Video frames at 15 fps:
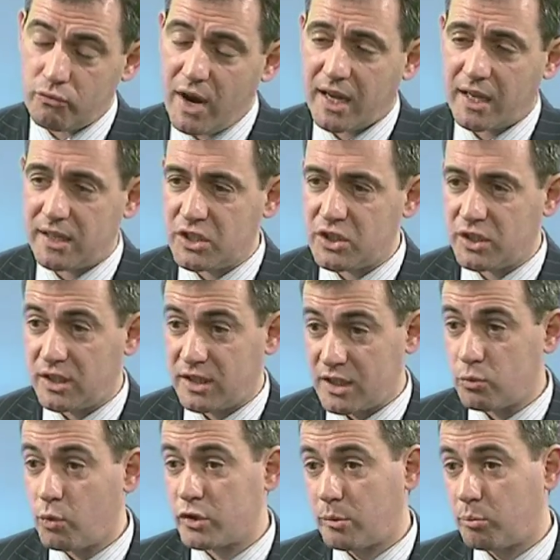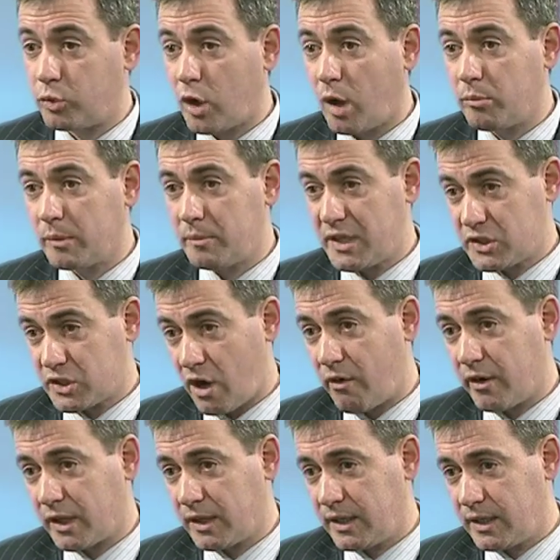a recognition that this was a problem
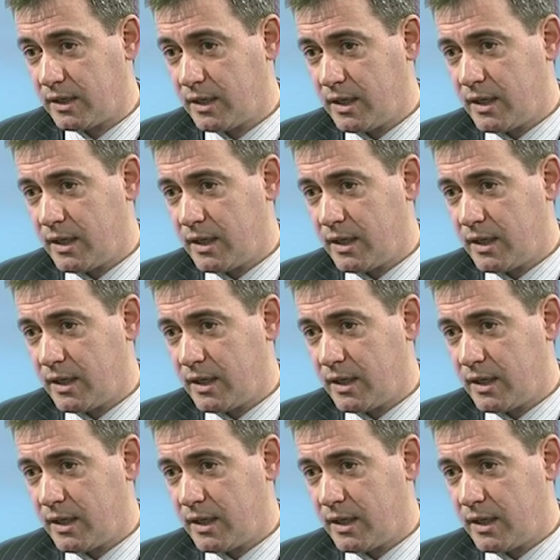historically,